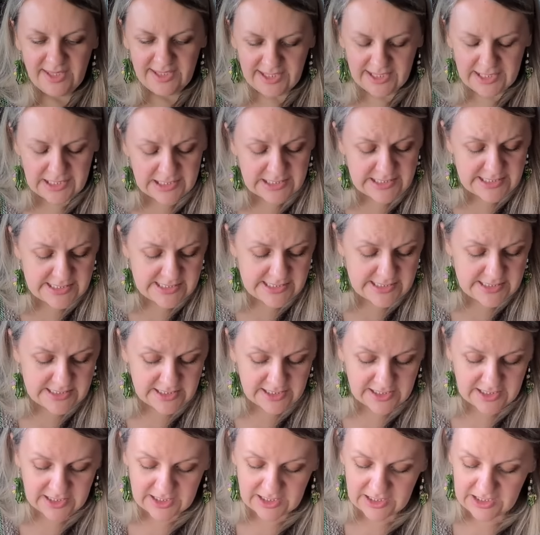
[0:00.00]
It's
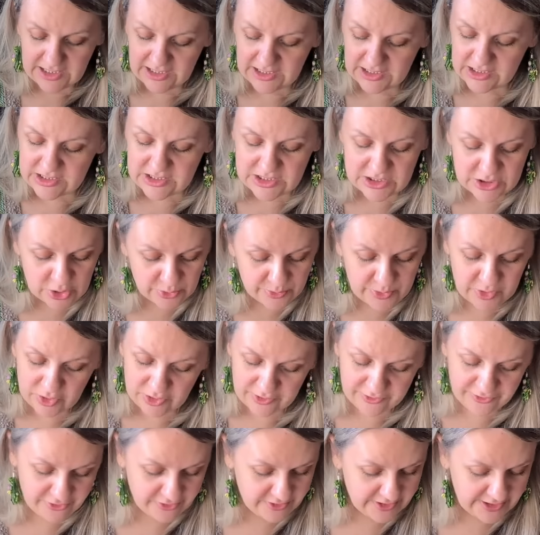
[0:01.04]
it's so
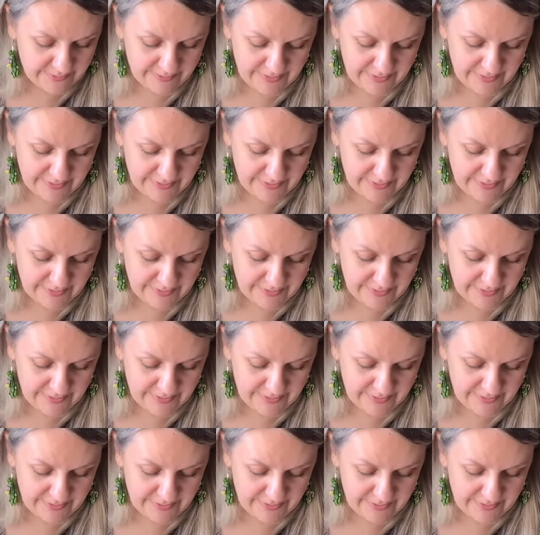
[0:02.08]
beautifully